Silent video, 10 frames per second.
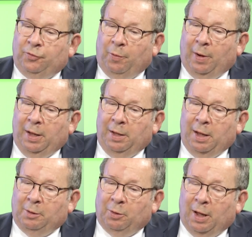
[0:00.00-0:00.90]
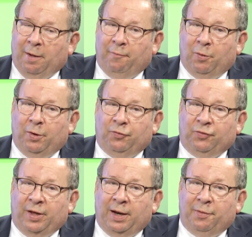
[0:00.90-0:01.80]
So I've already
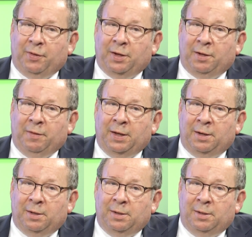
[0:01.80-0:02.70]
said I think that